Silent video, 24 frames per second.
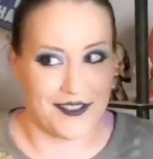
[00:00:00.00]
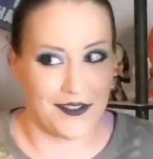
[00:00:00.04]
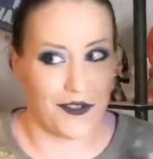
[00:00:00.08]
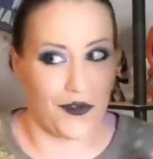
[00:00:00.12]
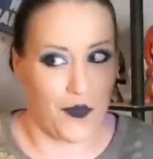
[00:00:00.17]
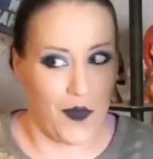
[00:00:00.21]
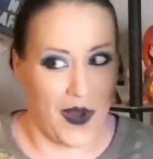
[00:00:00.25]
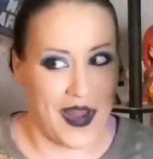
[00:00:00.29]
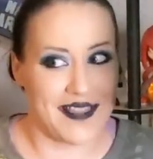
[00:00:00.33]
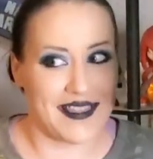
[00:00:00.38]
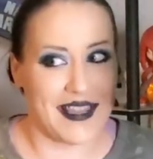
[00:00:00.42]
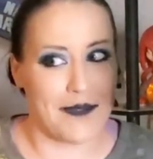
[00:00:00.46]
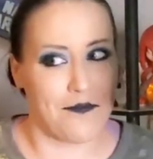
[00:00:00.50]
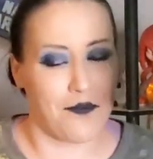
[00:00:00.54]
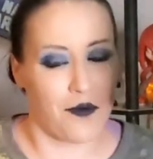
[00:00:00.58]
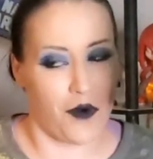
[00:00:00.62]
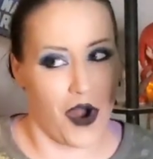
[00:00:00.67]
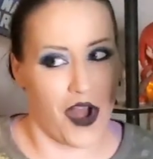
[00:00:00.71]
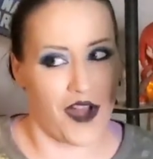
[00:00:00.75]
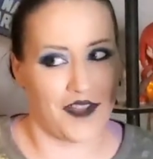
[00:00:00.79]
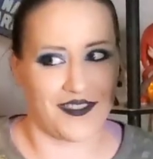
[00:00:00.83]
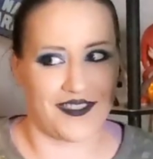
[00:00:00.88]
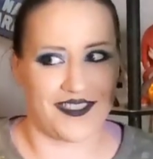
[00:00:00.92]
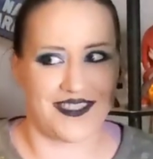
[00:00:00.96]
So the way they
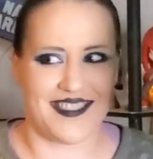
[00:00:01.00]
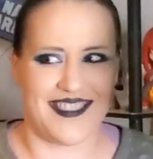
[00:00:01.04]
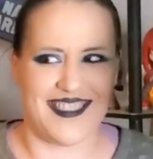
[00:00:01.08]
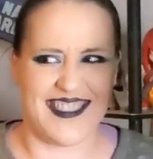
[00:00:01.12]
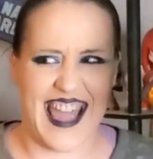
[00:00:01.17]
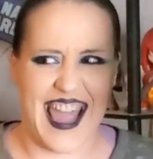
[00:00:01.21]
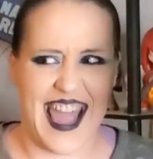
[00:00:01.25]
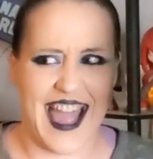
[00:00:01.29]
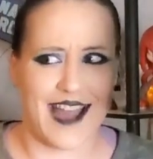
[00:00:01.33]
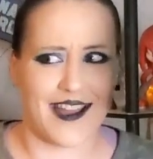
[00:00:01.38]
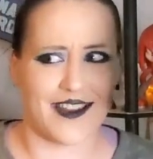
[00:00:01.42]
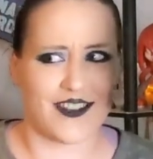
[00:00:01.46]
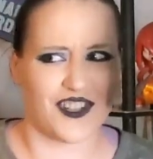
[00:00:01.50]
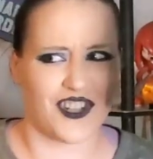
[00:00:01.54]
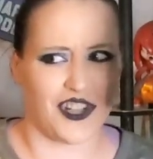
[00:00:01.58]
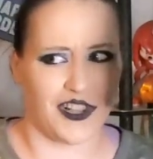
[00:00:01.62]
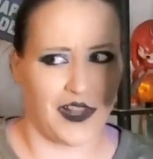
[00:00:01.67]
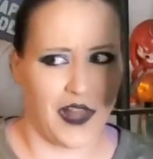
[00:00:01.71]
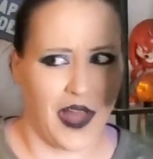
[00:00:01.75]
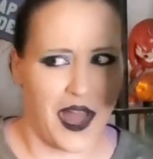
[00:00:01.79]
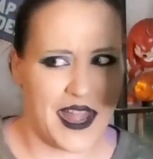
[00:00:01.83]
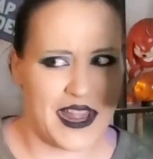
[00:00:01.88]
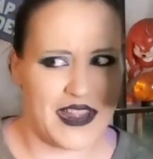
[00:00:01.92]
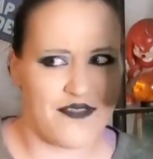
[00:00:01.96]
brought that to
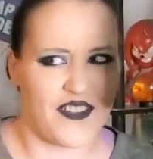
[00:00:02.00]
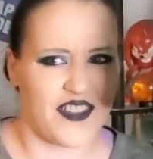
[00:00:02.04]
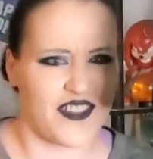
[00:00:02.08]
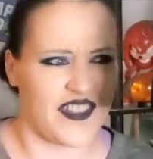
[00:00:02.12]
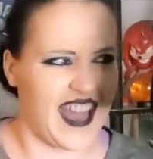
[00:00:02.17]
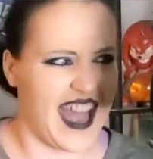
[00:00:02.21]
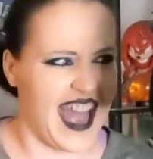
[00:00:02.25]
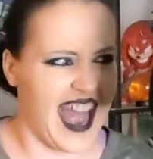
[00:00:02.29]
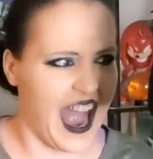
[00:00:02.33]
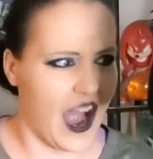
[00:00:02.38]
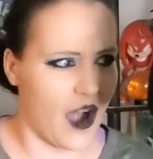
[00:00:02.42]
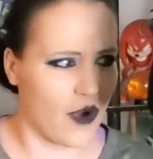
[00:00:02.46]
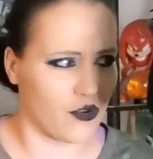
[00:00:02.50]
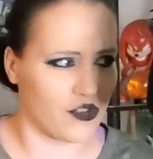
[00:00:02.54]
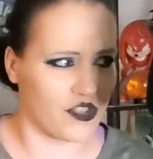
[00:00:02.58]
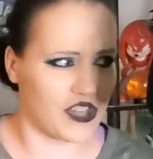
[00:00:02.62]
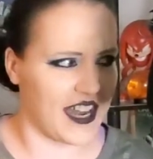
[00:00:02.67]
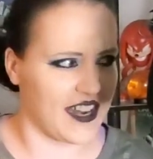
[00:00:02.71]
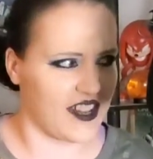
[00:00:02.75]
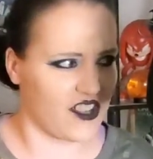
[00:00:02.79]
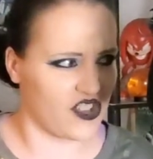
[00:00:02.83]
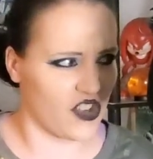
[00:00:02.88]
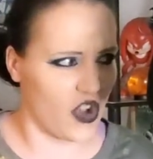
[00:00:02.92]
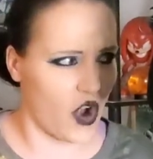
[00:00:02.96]
life and the house
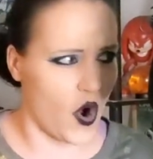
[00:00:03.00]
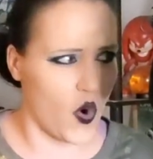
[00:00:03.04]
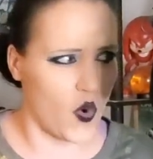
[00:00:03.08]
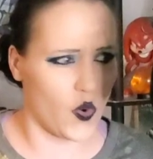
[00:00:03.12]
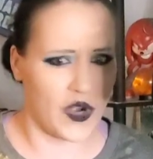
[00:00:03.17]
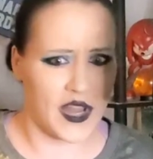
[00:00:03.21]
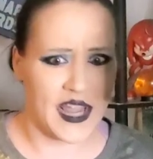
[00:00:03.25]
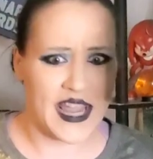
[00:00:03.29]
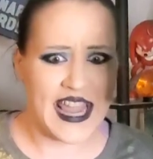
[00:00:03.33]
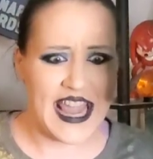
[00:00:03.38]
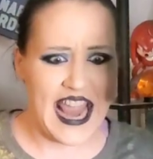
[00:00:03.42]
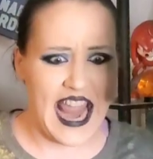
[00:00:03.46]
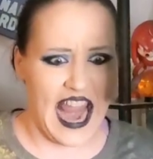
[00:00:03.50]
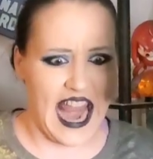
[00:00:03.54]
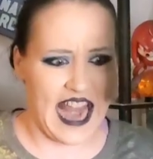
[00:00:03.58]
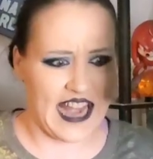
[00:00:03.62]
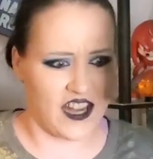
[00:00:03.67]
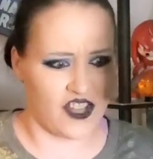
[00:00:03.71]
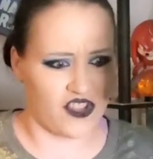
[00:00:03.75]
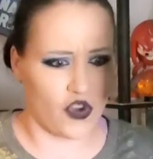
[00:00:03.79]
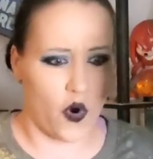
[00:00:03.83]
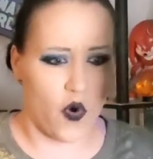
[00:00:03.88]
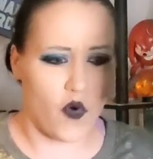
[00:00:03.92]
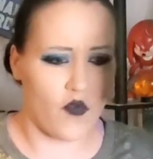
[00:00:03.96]
on its own,
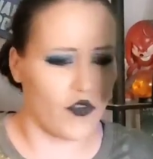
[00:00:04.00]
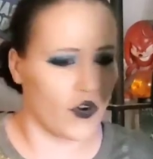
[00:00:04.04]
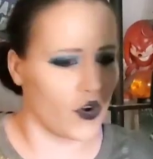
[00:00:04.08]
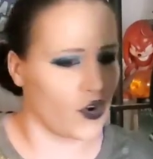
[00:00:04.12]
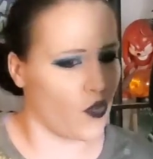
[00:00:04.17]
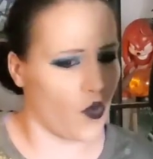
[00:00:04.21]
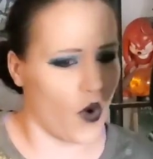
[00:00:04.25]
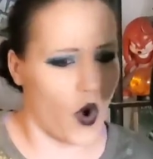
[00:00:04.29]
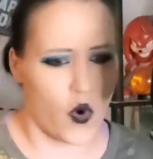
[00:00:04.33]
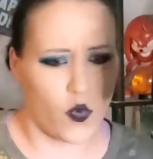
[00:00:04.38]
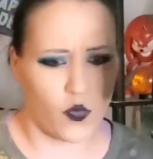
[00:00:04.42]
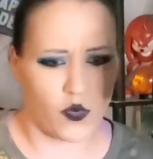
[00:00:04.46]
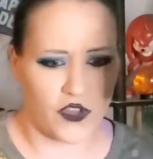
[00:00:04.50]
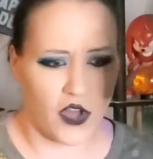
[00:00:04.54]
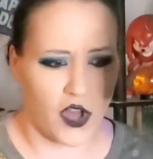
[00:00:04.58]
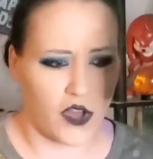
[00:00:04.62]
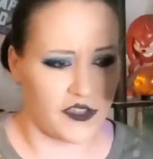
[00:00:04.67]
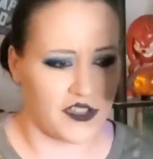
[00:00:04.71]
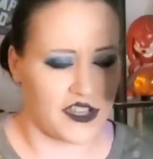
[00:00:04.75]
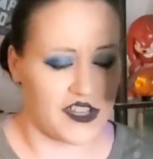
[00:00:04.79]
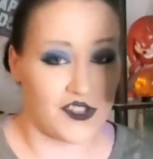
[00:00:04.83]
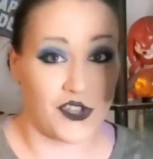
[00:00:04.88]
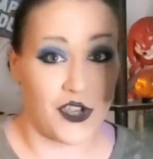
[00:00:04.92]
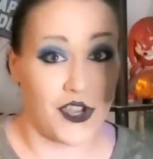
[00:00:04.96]
and it's overgrown with all
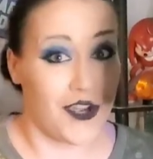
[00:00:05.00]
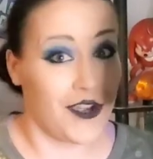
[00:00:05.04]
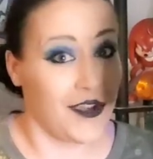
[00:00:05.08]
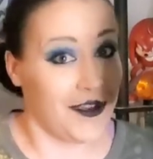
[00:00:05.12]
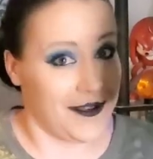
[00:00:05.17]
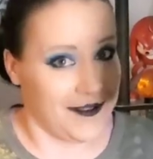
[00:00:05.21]
these